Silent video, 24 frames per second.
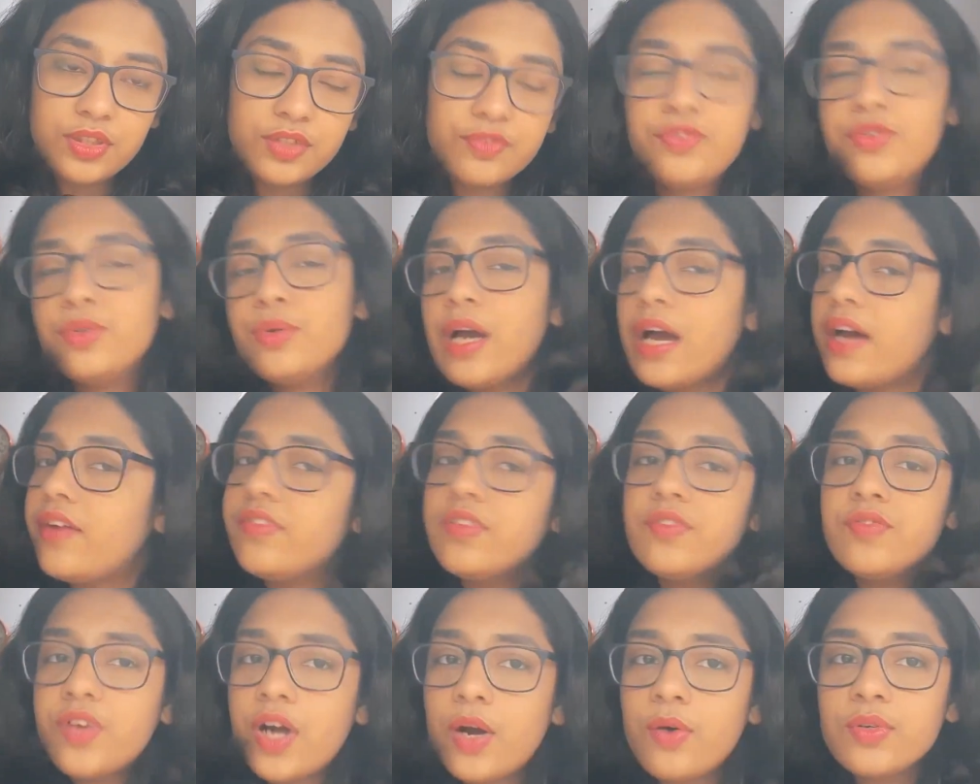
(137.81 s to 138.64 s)
If you
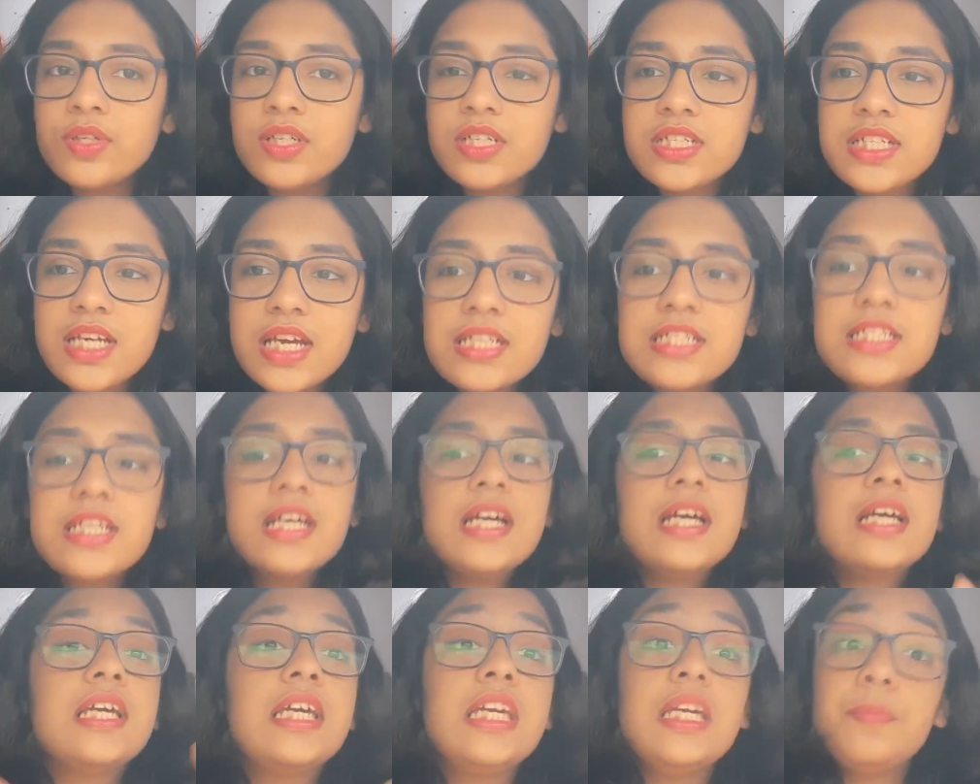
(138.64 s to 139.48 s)
haven't found it yet,
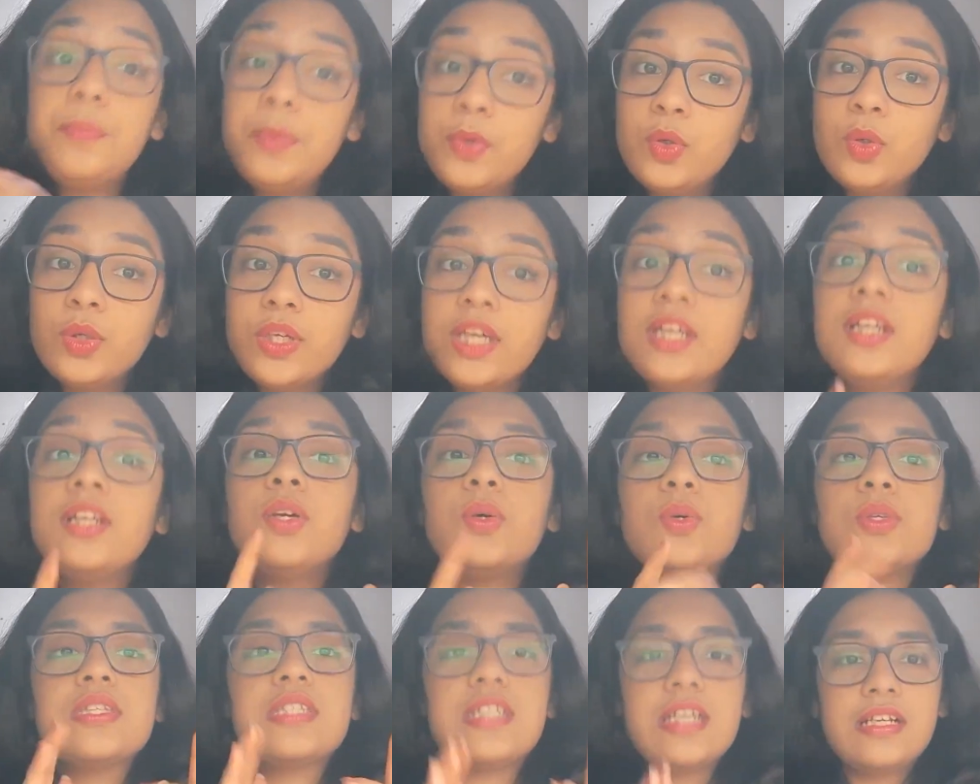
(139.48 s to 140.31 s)
keep looking,
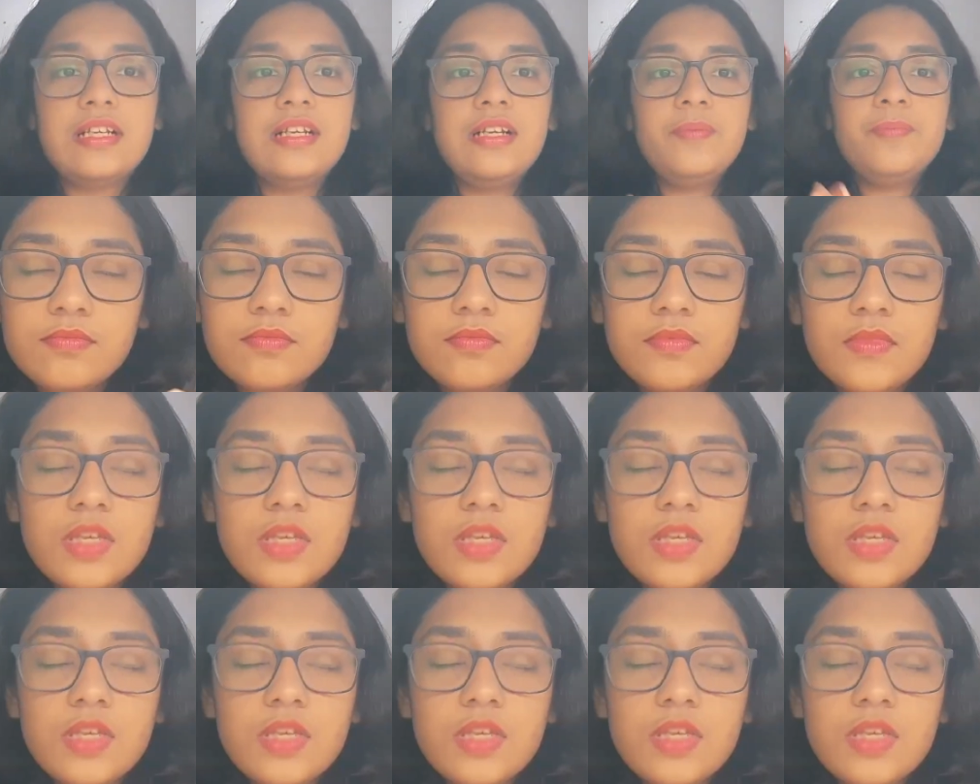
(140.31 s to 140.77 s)
don't settle."